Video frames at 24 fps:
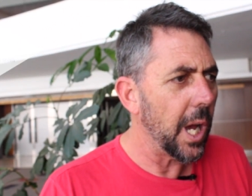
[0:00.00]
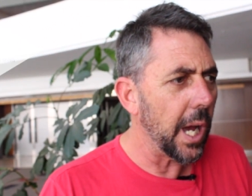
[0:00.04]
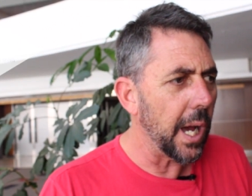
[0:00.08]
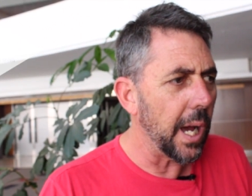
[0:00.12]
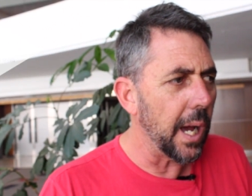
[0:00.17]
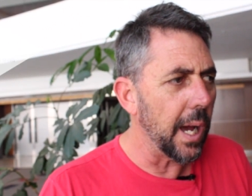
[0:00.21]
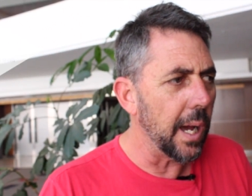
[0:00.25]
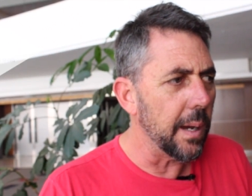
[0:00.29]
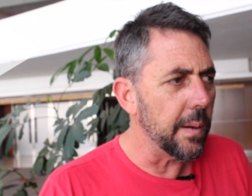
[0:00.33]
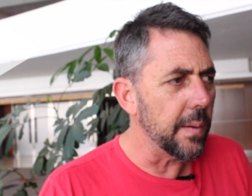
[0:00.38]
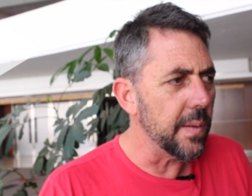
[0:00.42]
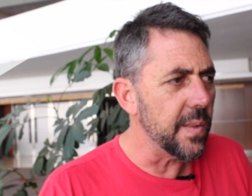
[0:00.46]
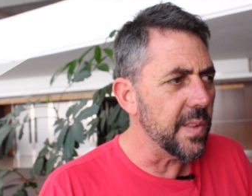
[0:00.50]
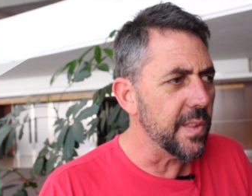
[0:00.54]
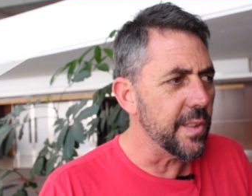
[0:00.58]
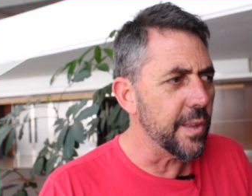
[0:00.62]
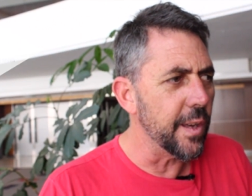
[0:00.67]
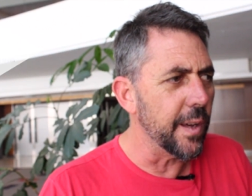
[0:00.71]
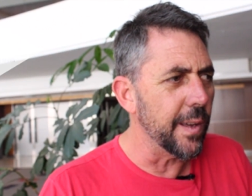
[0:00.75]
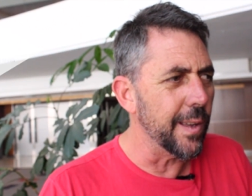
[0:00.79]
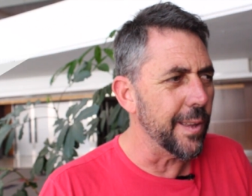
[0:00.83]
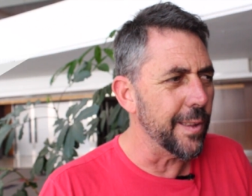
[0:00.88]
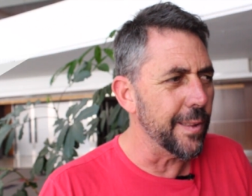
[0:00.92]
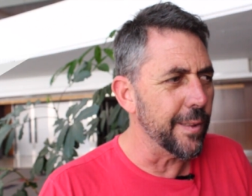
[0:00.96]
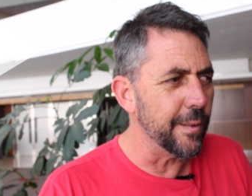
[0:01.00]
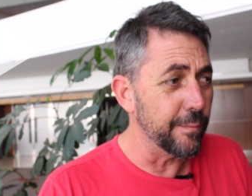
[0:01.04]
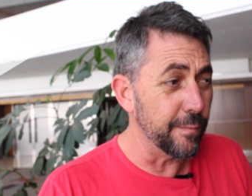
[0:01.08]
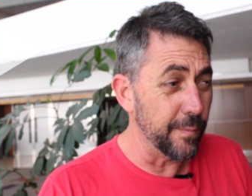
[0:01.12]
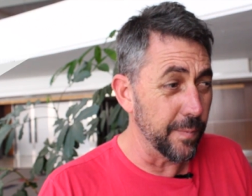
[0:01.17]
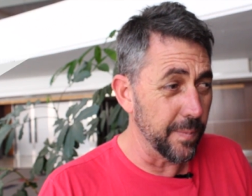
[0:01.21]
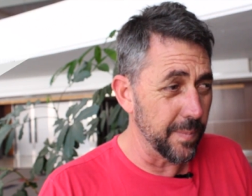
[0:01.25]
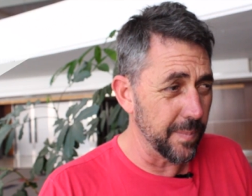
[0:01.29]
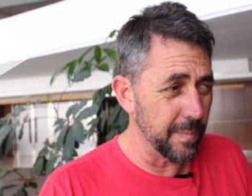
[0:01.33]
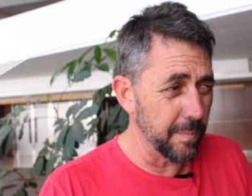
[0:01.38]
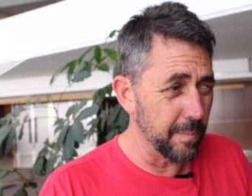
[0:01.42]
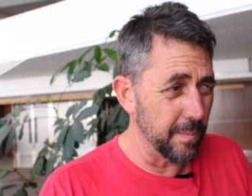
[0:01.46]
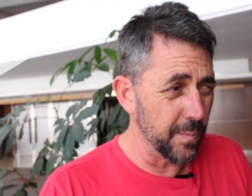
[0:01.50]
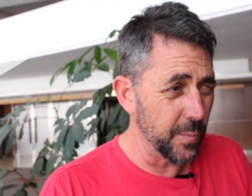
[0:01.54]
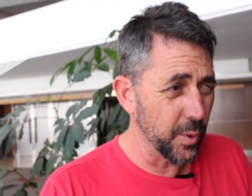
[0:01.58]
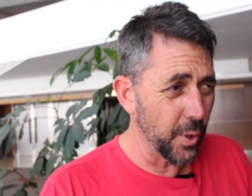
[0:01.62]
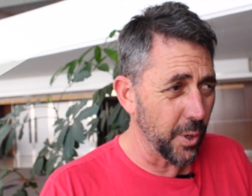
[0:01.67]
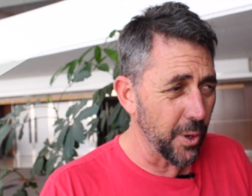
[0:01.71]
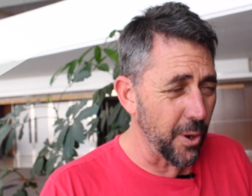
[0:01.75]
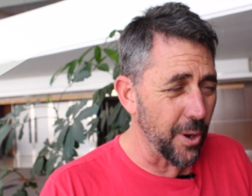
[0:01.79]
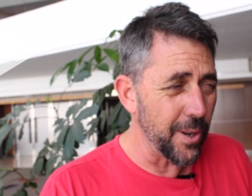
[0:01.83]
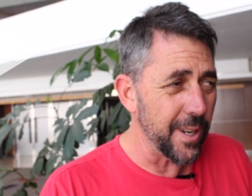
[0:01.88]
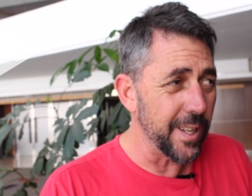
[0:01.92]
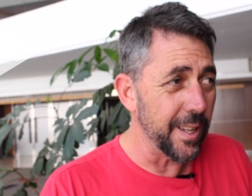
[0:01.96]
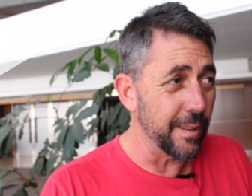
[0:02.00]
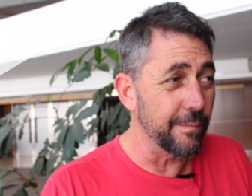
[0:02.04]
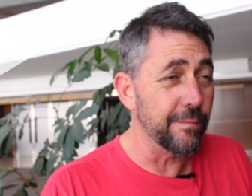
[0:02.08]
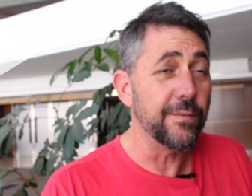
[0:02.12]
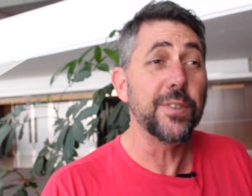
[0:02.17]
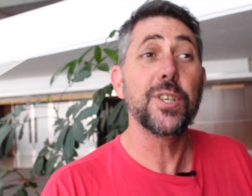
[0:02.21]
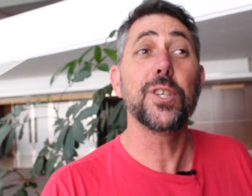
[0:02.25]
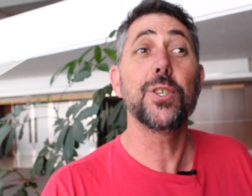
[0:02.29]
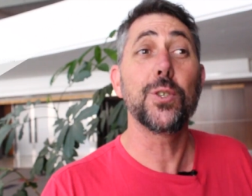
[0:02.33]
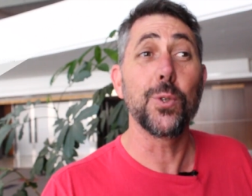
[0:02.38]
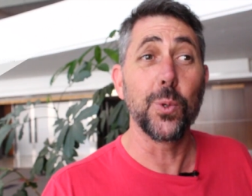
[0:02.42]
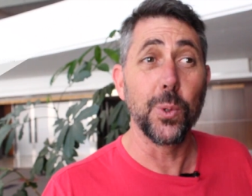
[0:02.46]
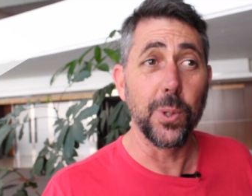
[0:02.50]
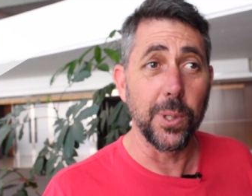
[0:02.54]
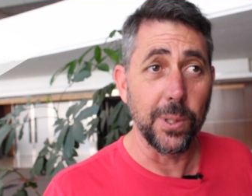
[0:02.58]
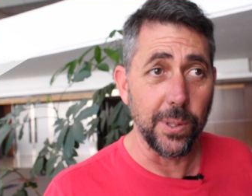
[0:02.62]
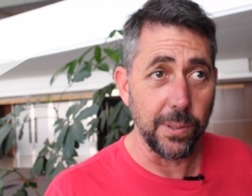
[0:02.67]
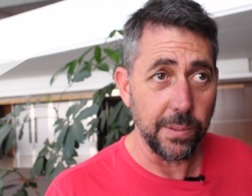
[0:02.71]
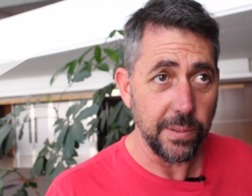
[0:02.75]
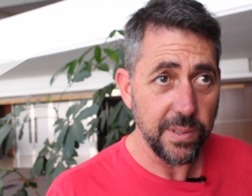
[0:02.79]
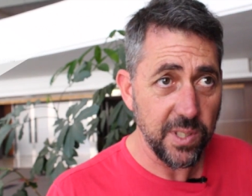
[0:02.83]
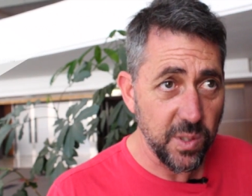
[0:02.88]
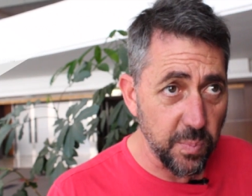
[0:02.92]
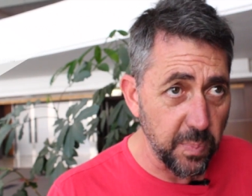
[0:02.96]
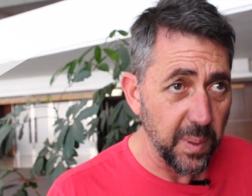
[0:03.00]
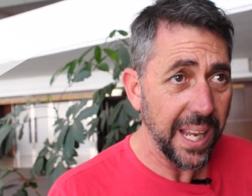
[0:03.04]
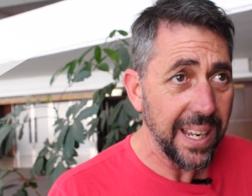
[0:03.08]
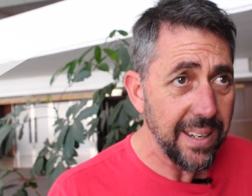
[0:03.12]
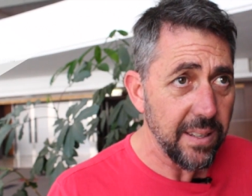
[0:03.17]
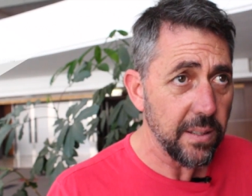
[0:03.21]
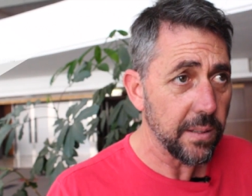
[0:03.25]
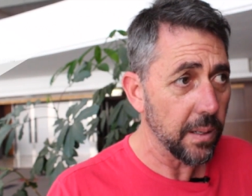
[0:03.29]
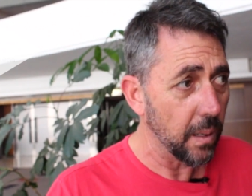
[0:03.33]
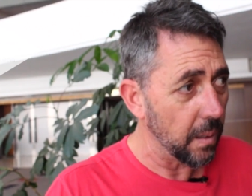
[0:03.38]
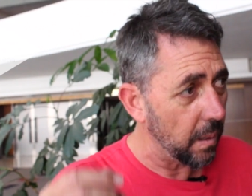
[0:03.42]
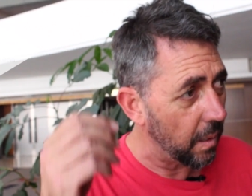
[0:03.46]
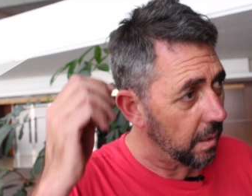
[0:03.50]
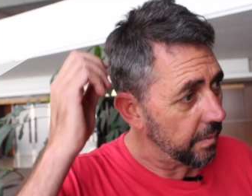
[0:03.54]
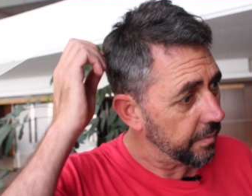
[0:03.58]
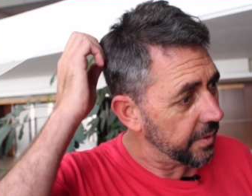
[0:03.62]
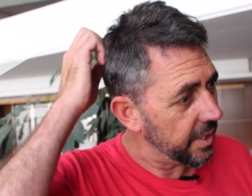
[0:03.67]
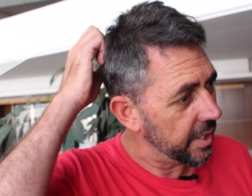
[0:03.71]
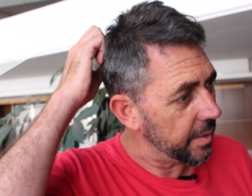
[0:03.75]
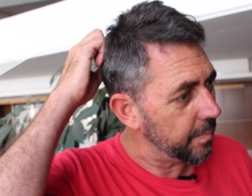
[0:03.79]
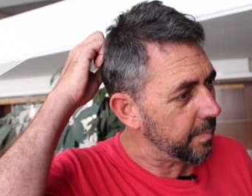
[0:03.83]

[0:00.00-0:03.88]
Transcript: uh, the the not only the visual splendor of yeah.